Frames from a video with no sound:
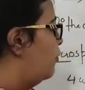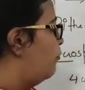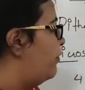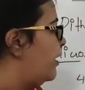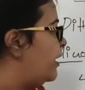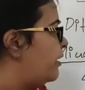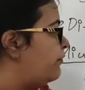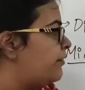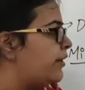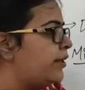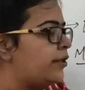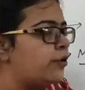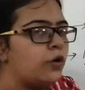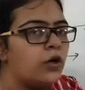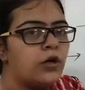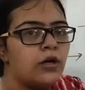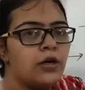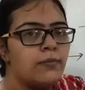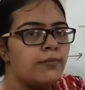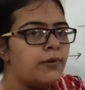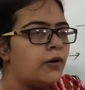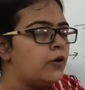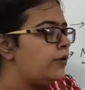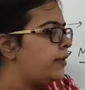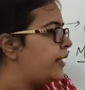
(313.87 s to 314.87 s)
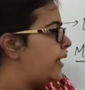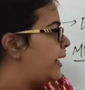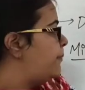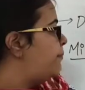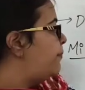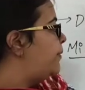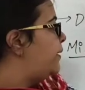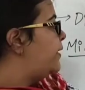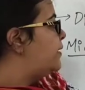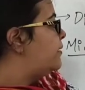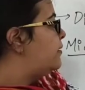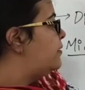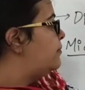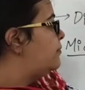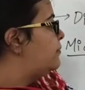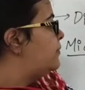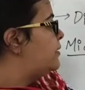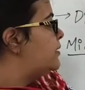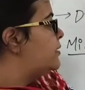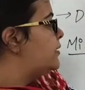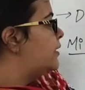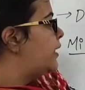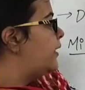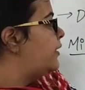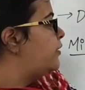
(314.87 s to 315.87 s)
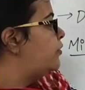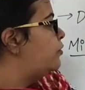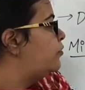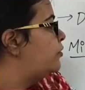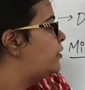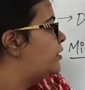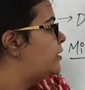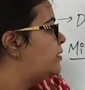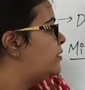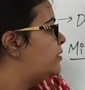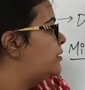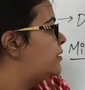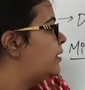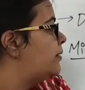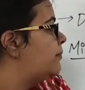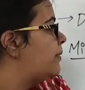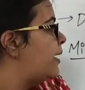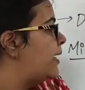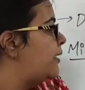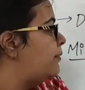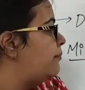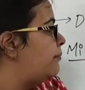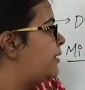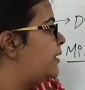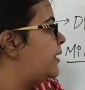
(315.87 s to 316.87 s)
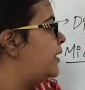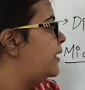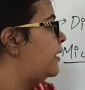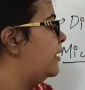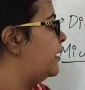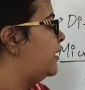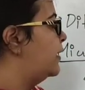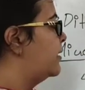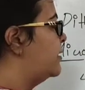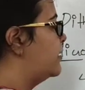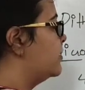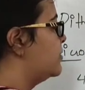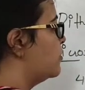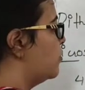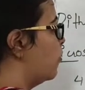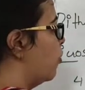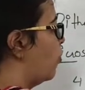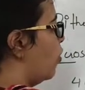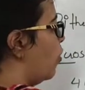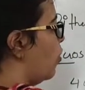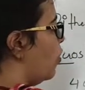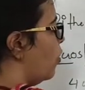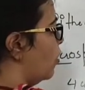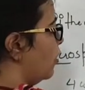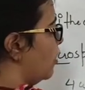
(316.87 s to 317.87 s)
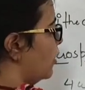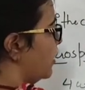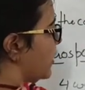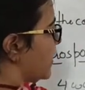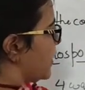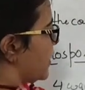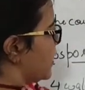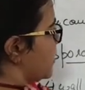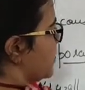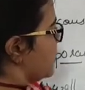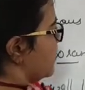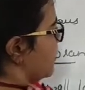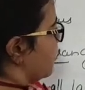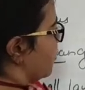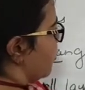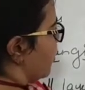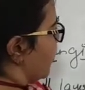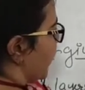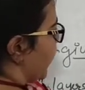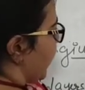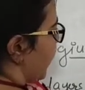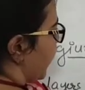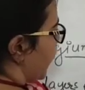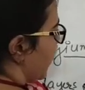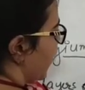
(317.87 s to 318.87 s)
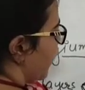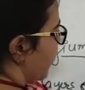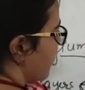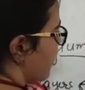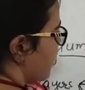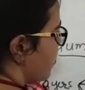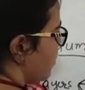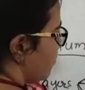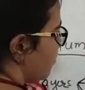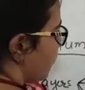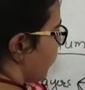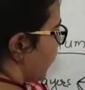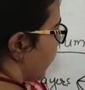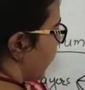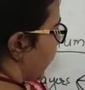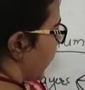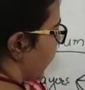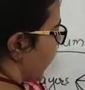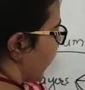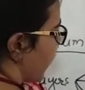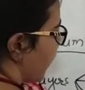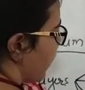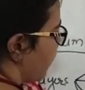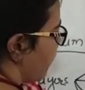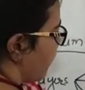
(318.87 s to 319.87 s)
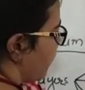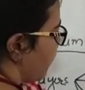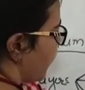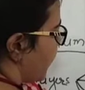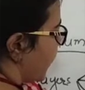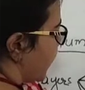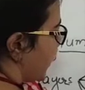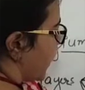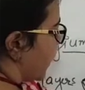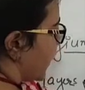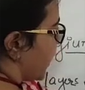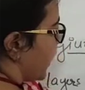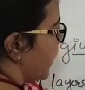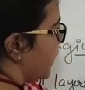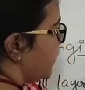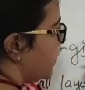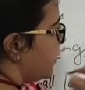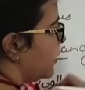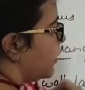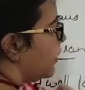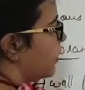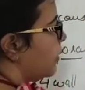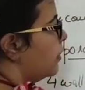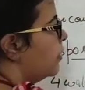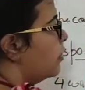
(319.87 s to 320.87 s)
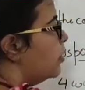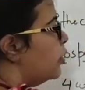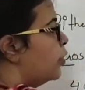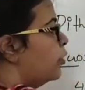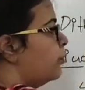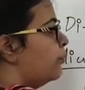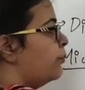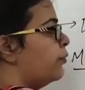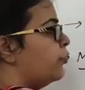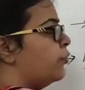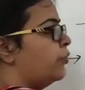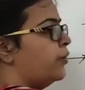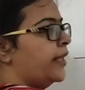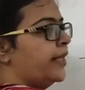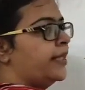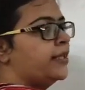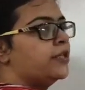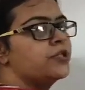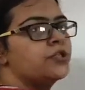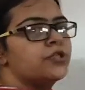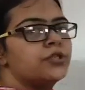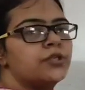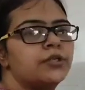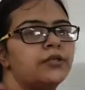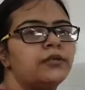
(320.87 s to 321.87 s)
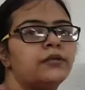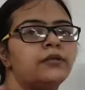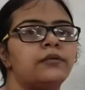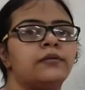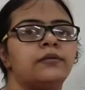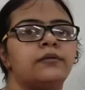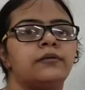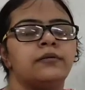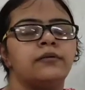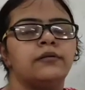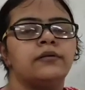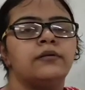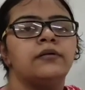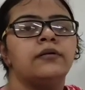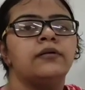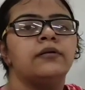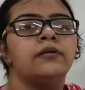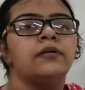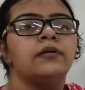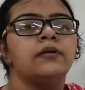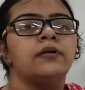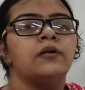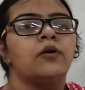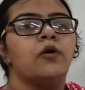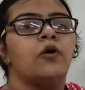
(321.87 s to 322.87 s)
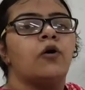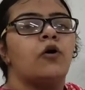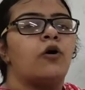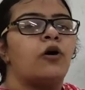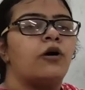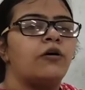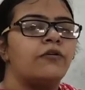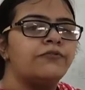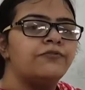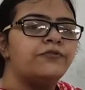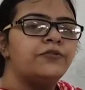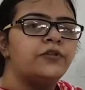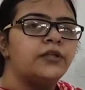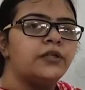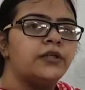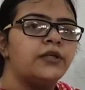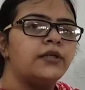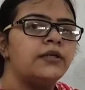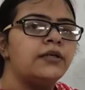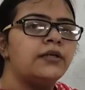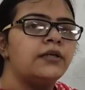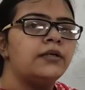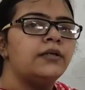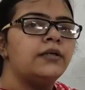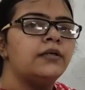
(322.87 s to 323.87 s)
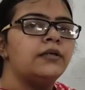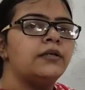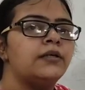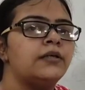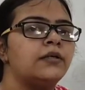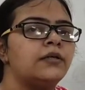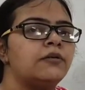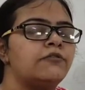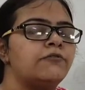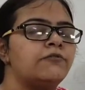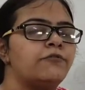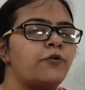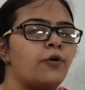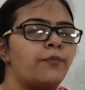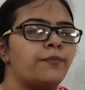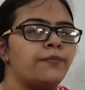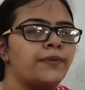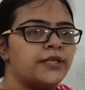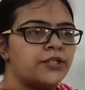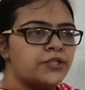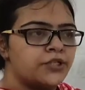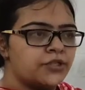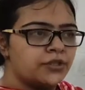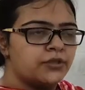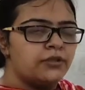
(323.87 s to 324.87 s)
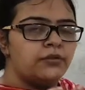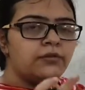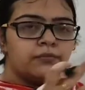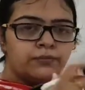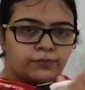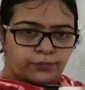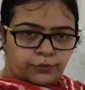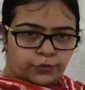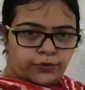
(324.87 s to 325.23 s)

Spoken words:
When we talk about epidermis, endothecium and middle layers, all these three layers will help in the protection of the formation,